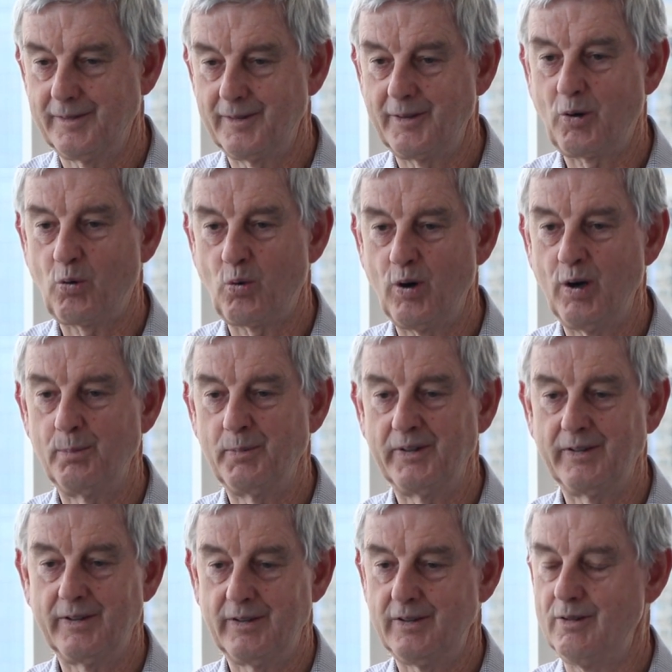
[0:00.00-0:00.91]
the
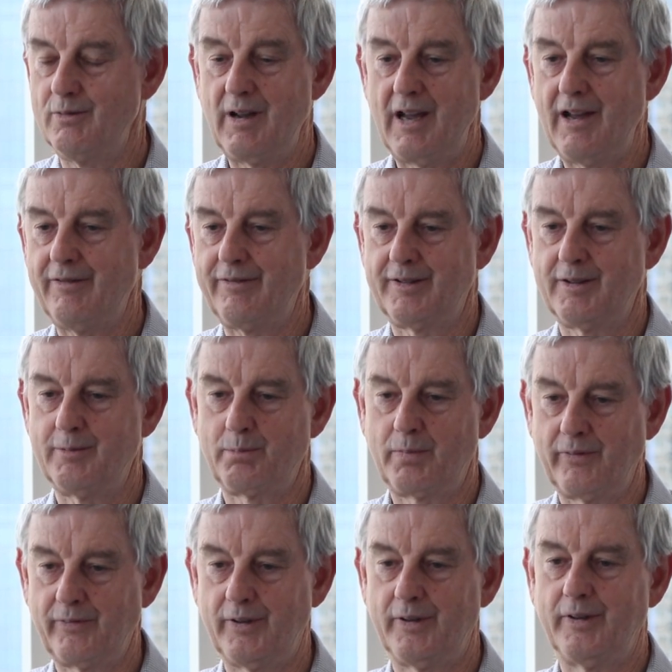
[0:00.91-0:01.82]
requirement that you have to
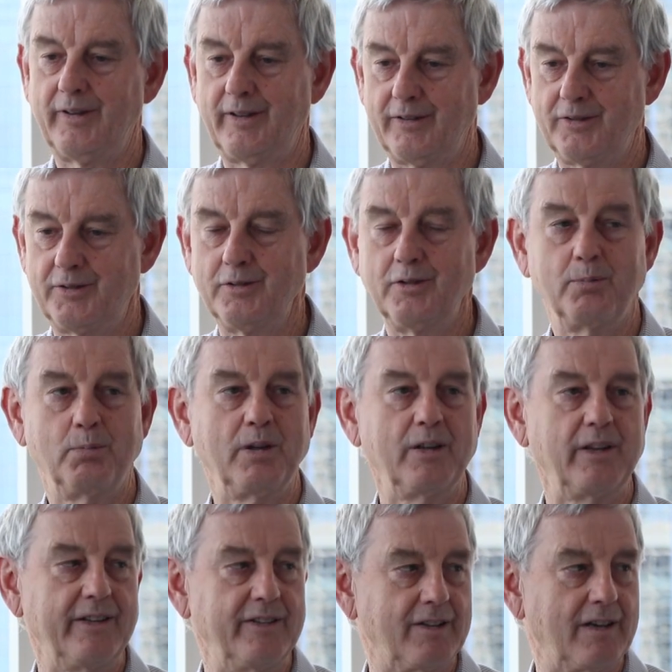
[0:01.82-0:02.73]
provide a
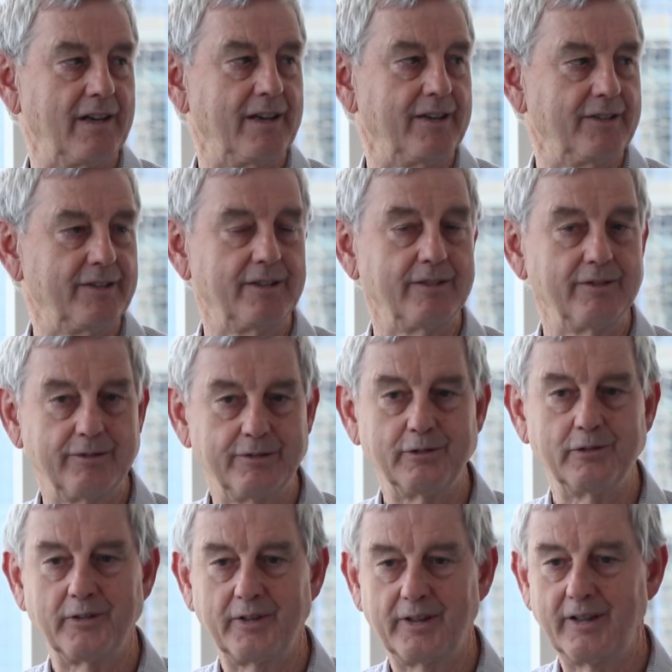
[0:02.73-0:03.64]
suitable insulation
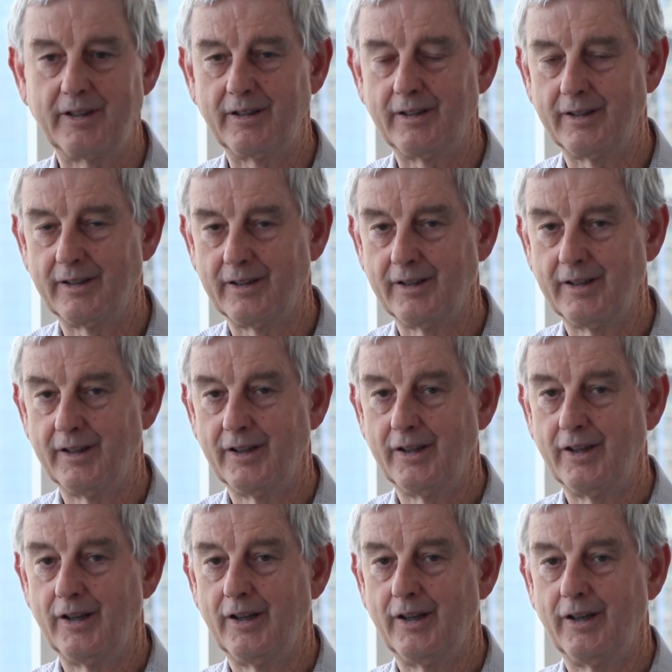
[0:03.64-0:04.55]
for the
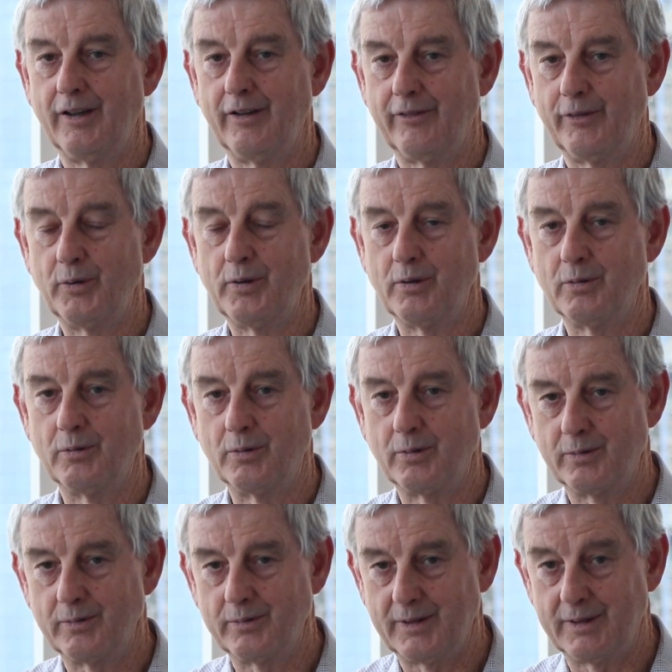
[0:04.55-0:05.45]
for
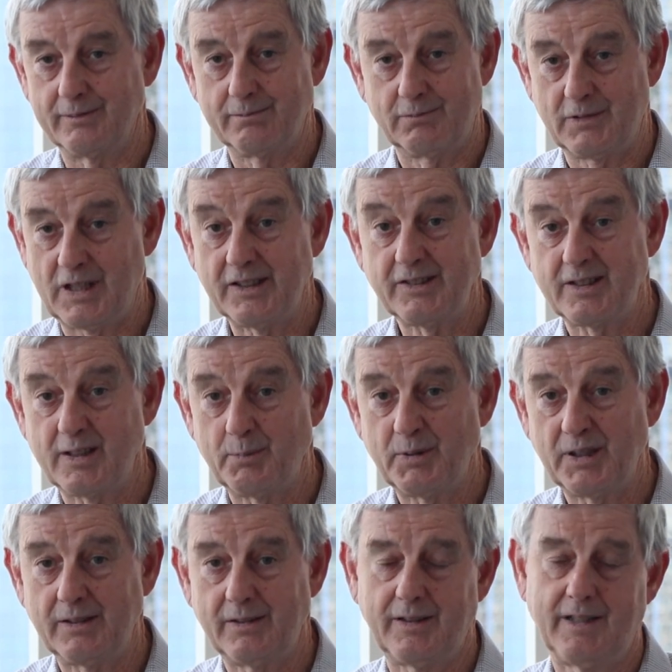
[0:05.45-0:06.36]
your
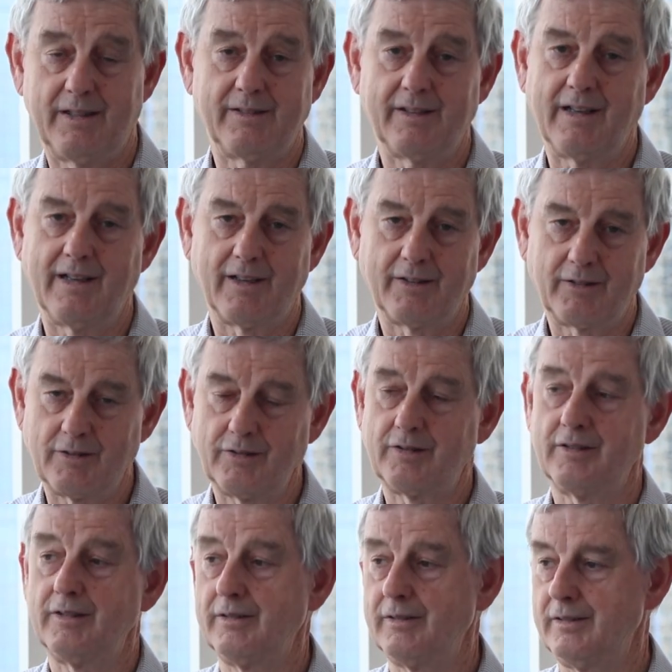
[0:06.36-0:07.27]
customer as an
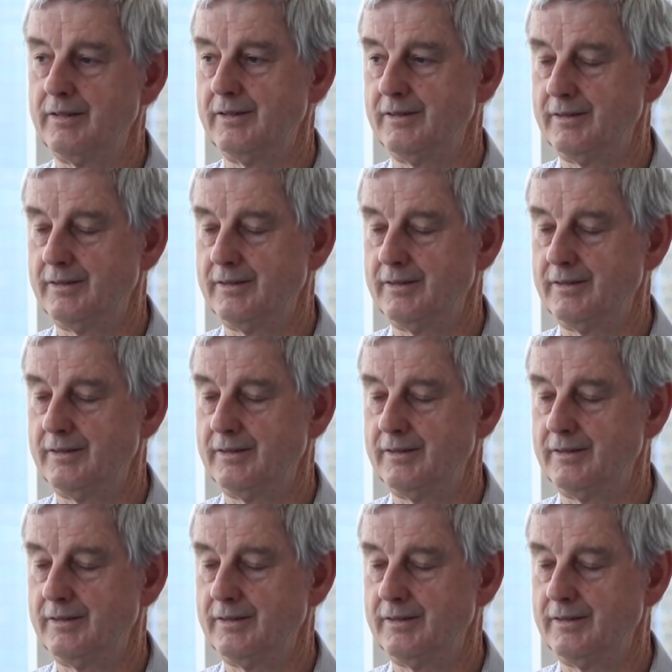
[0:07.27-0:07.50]
electrician.